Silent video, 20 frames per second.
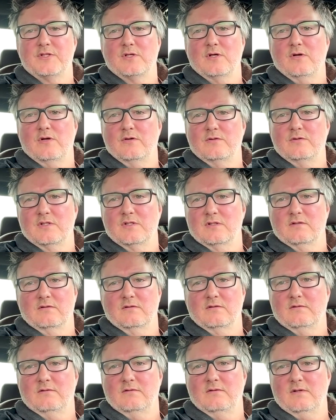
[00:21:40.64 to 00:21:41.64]
episodes
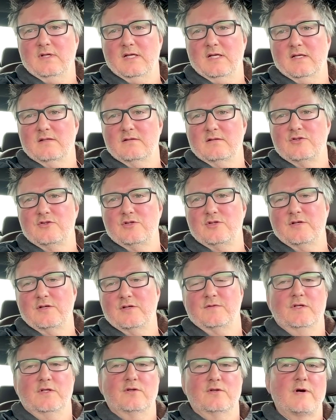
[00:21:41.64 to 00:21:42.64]
and
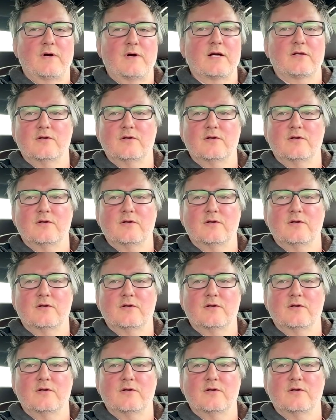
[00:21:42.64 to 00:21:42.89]
shifting